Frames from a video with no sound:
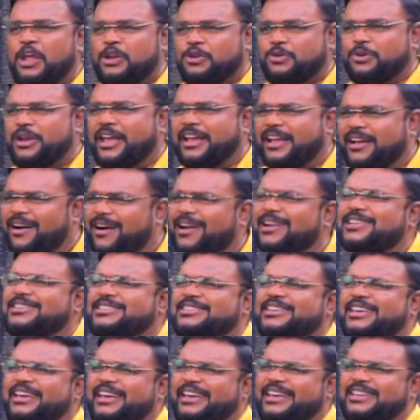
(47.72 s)
Today, God
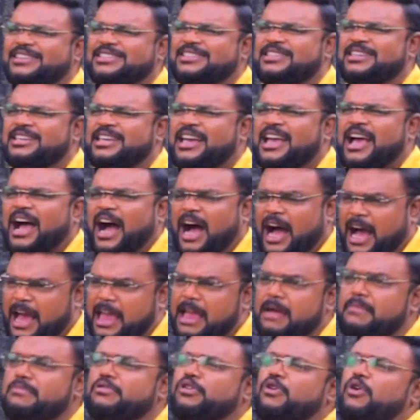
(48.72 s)
says, I
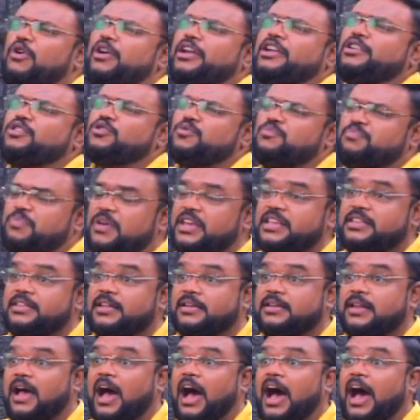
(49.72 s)
am going to be that